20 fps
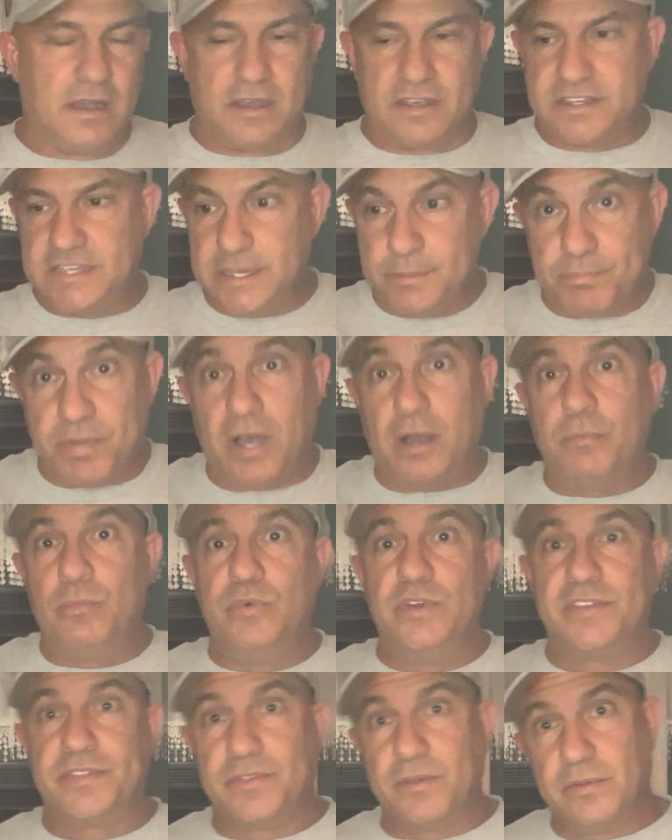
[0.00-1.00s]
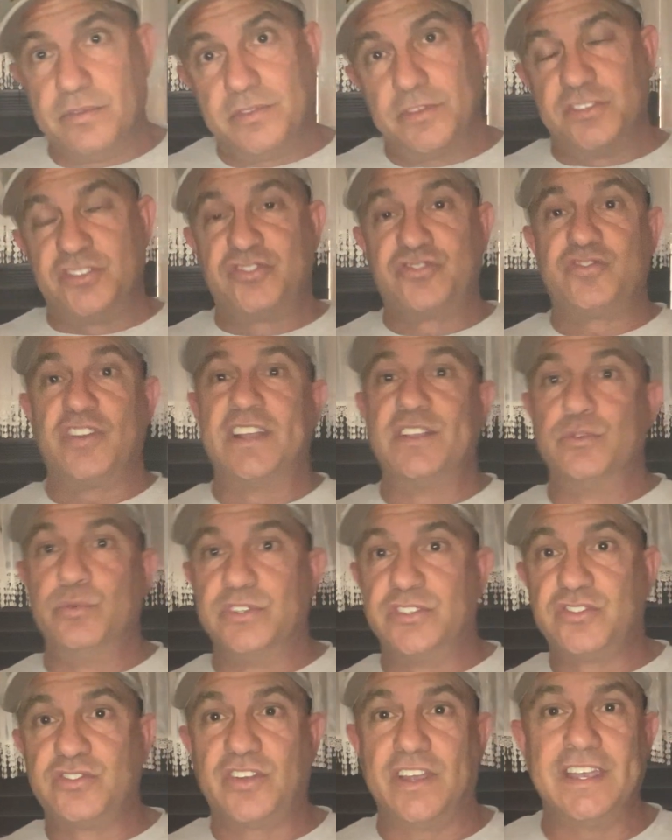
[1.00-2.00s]
keep up with the
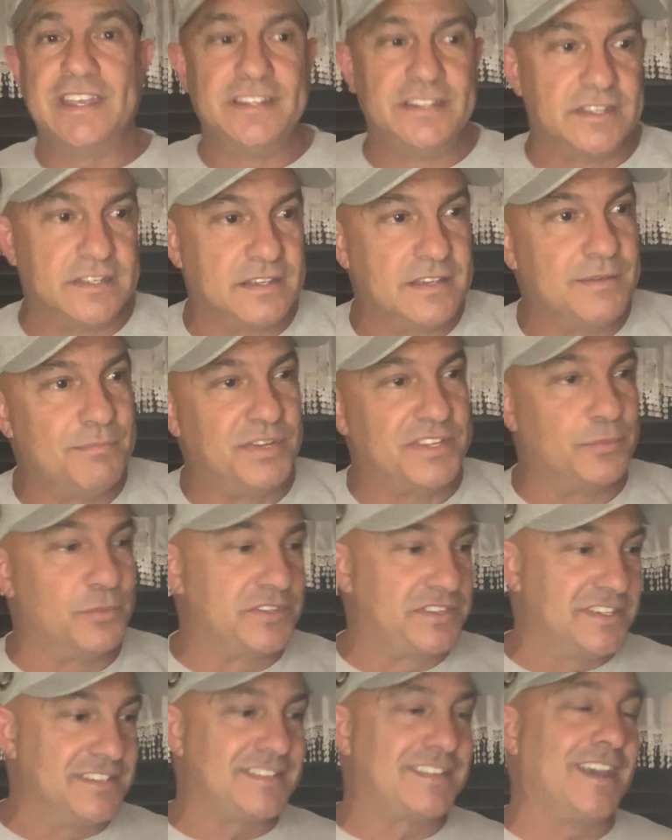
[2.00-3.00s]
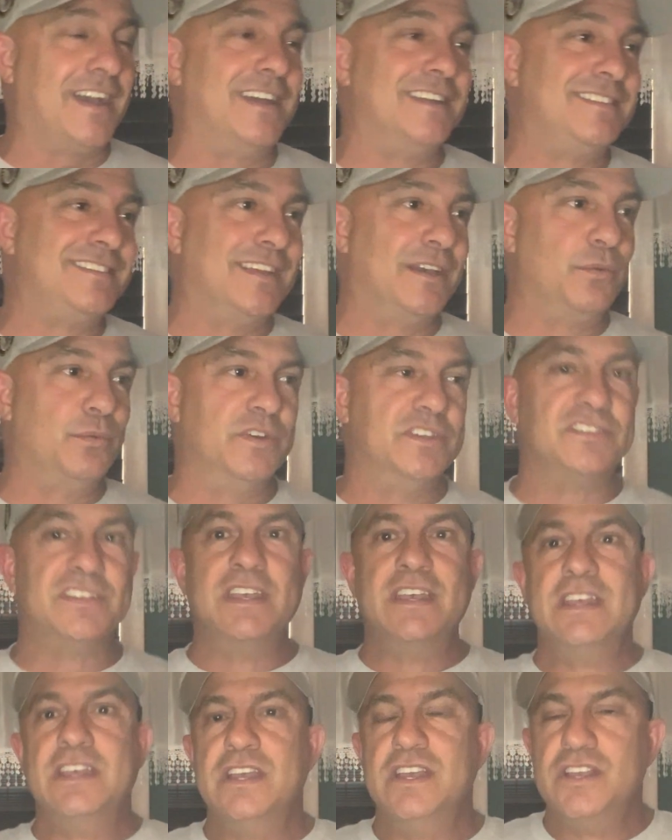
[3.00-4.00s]
strenuous training. But what this guy said was,
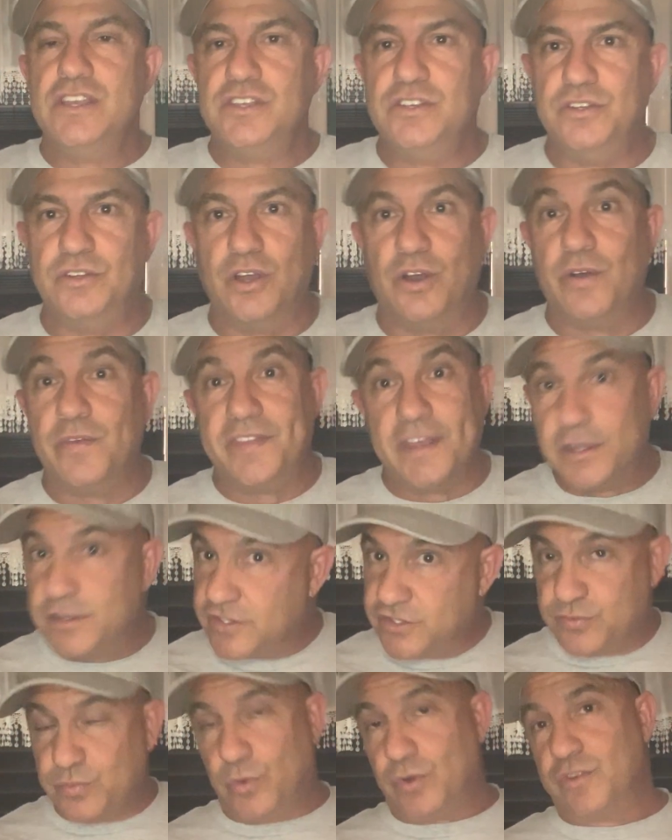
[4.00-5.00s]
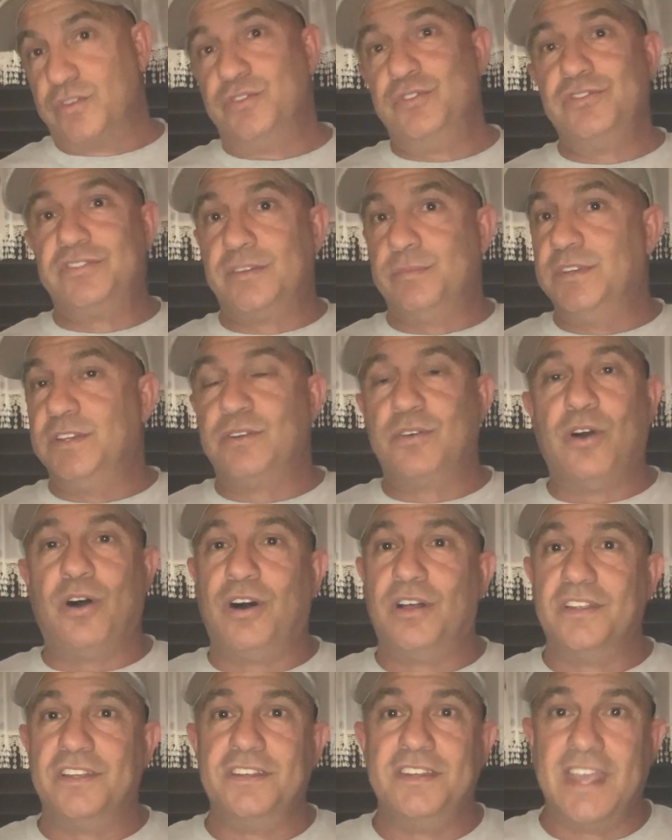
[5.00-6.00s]
you know, they just weren't used to be
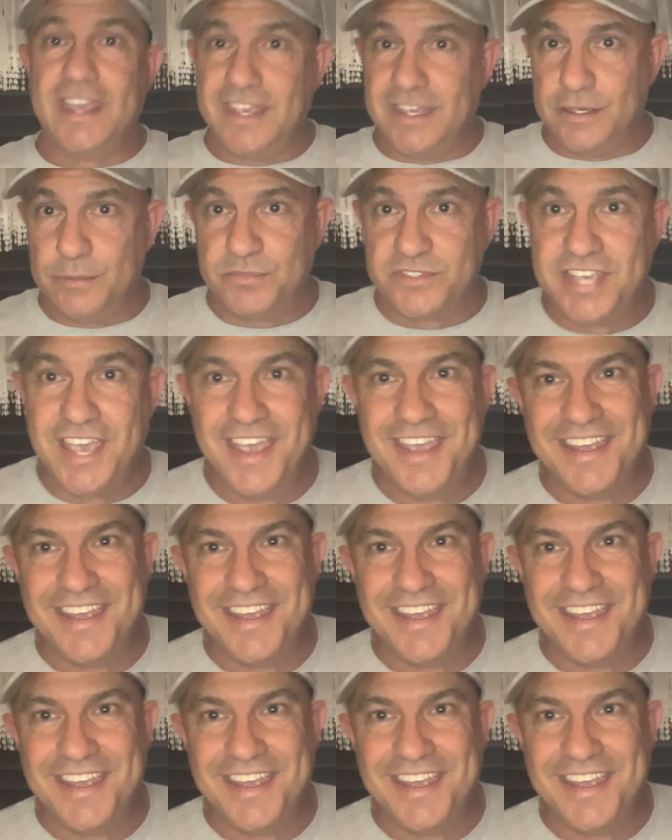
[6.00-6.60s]
calling names.